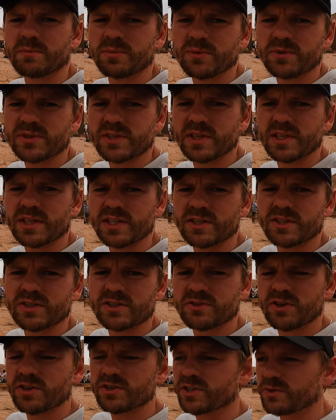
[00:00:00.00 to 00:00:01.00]
temples that he
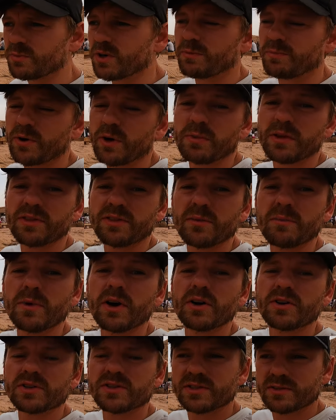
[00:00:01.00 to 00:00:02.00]
constructed, well, probably the
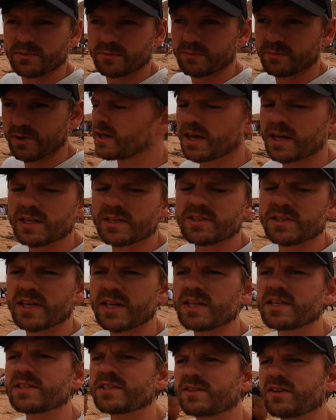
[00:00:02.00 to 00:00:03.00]
most. And
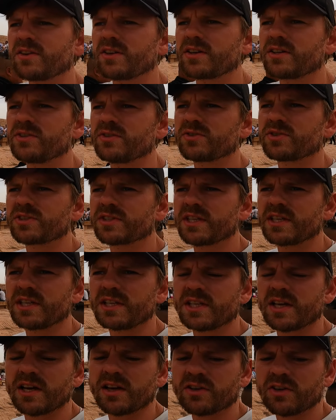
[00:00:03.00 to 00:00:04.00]
inside you'll
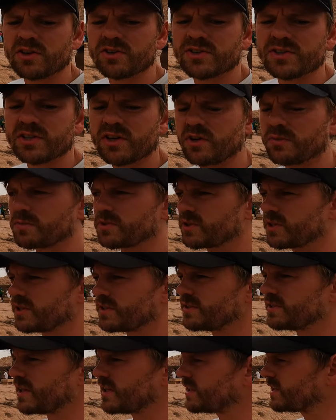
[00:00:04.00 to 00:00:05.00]
see a lot of
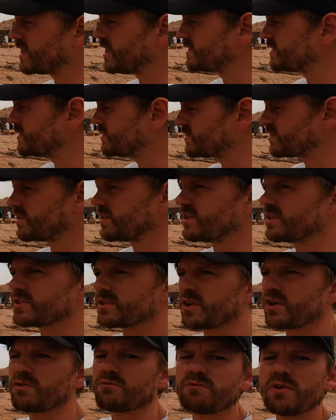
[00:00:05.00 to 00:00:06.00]
sculptures dedicated to
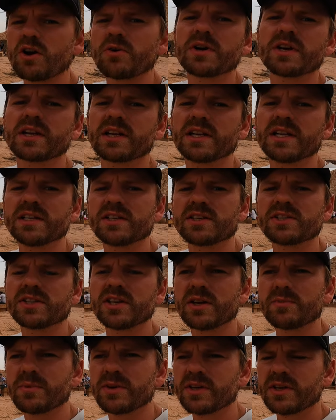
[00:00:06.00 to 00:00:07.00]
his heroic
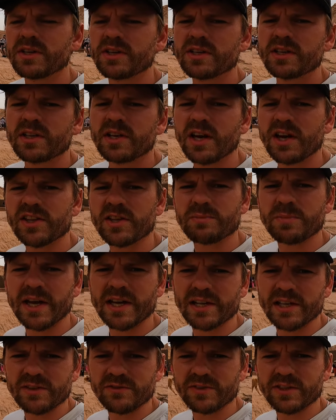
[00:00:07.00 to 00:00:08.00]
leadership at the
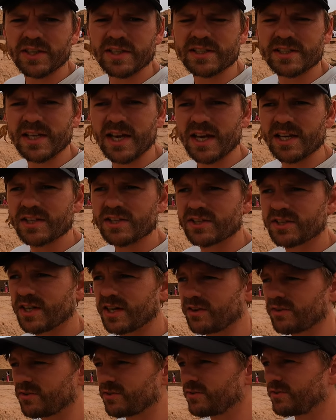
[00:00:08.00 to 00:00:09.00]
Battle of Kadesh.
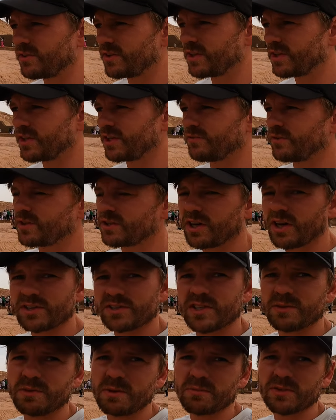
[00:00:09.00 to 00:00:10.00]
Now, if we
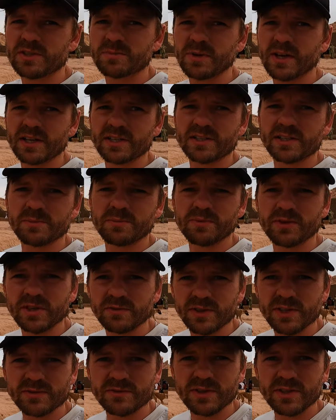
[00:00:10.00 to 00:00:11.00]
cast our memories back to the
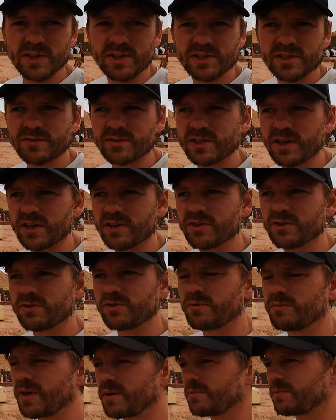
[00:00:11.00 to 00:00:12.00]
previous videos I've done,
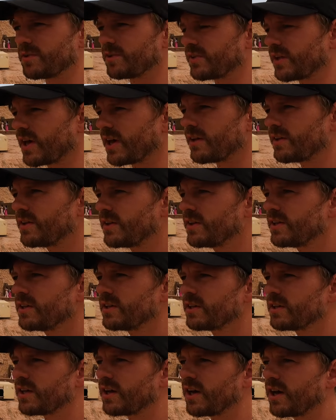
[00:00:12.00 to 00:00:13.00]
you'll remember that
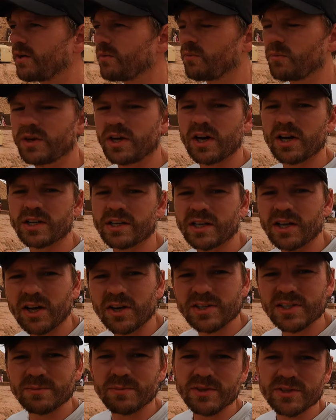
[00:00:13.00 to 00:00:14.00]
uh, when
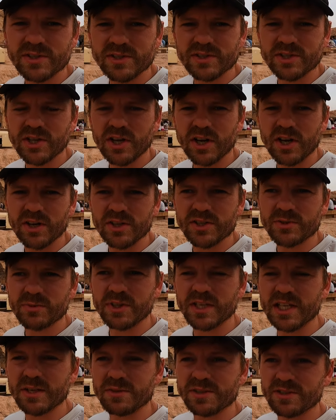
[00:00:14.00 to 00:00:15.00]
Akhenaten was in charge,
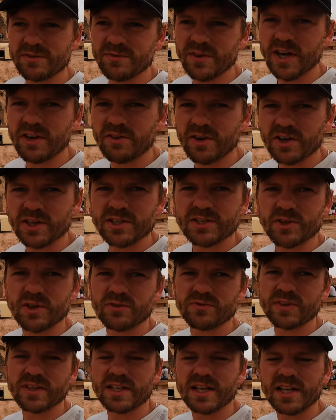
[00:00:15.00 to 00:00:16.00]
when he was the pharaoh, he
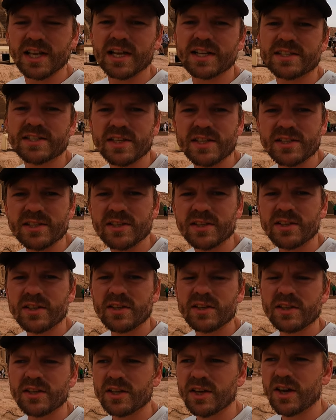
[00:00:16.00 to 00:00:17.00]
sort of neglected
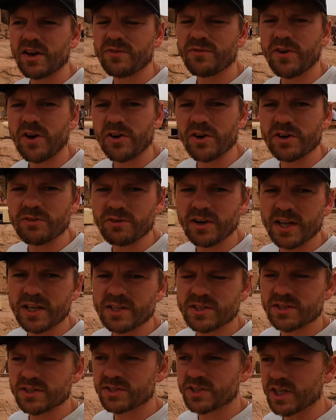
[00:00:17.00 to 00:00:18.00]
uh, foreign
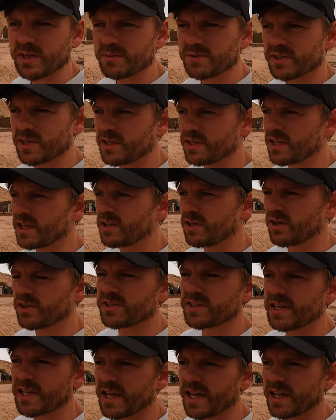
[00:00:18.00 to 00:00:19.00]
relationships and they
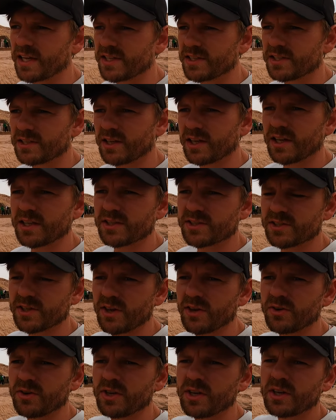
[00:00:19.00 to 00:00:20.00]
lost land. And
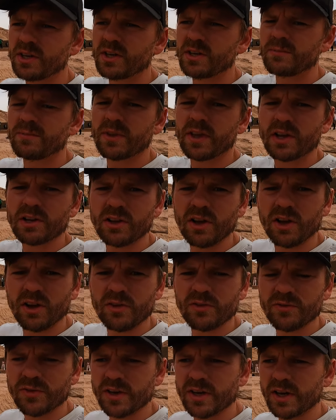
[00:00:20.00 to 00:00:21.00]
so a lot
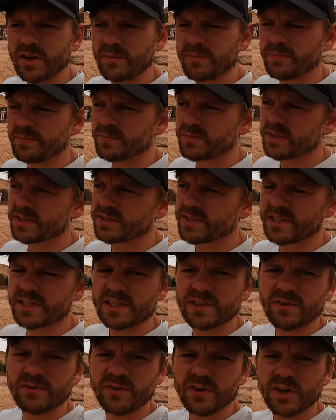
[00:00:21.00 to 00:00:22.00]
of um,
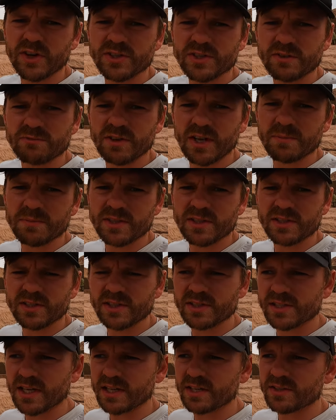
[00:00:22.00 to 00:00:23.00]
Seti the first and Ramesses
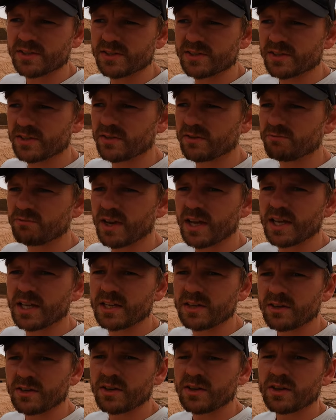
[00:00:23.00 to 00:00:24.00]
the second's
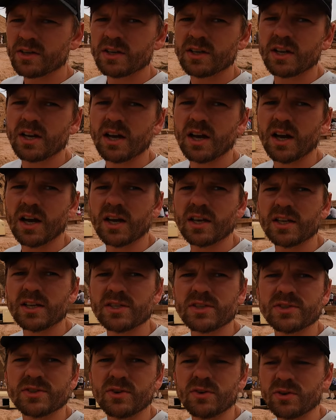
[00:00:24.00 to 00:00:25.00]
reign uh,
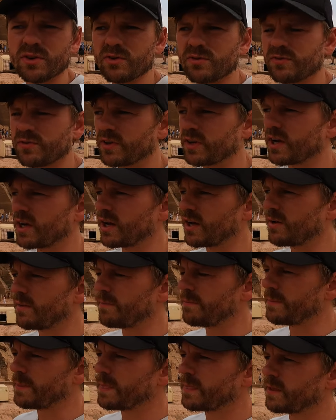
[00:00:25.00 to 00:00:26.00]
is sort of
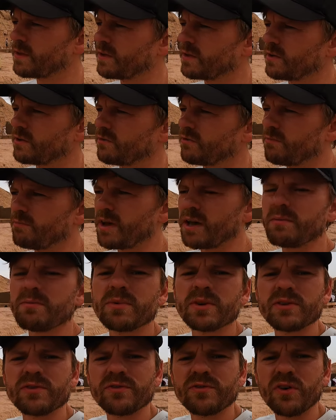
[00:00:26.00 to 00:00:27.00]
um,
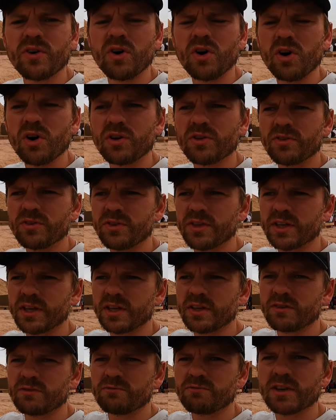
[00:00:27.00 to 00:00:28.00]
remembered for
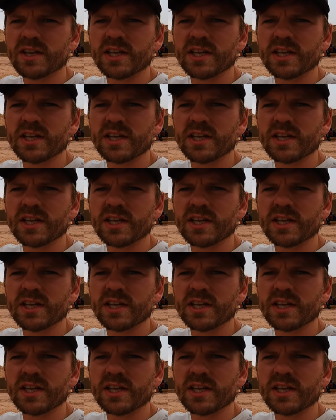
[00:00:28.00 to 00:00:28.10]
the